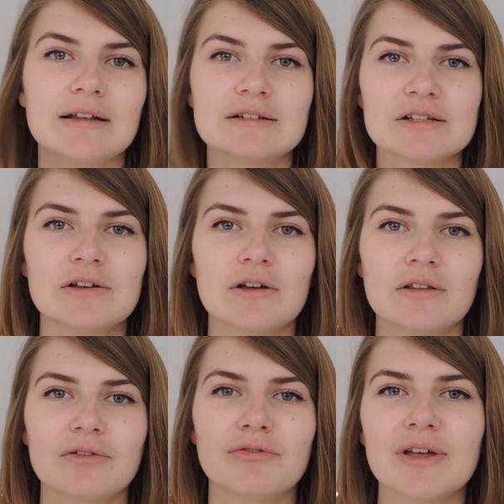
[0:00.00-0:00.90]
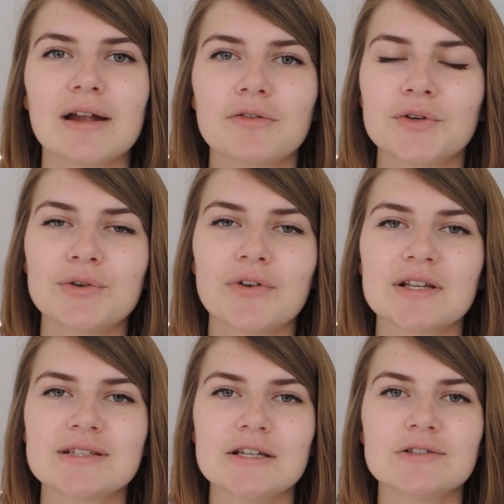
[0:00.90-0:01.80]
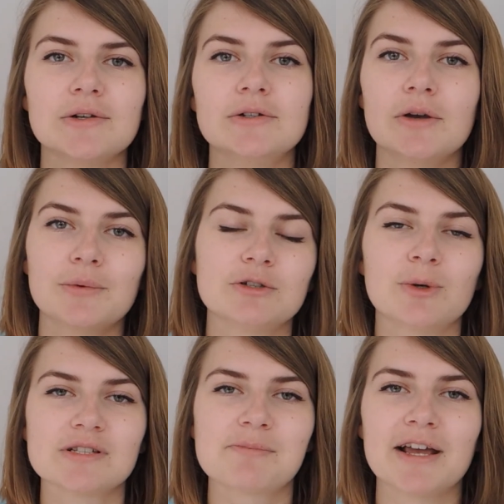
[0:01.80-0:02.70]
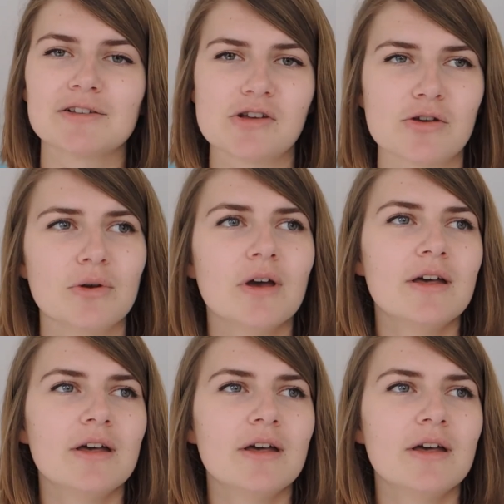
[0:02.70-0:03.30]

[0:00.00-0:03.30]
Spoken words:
into the feel of university so you know what to expect, so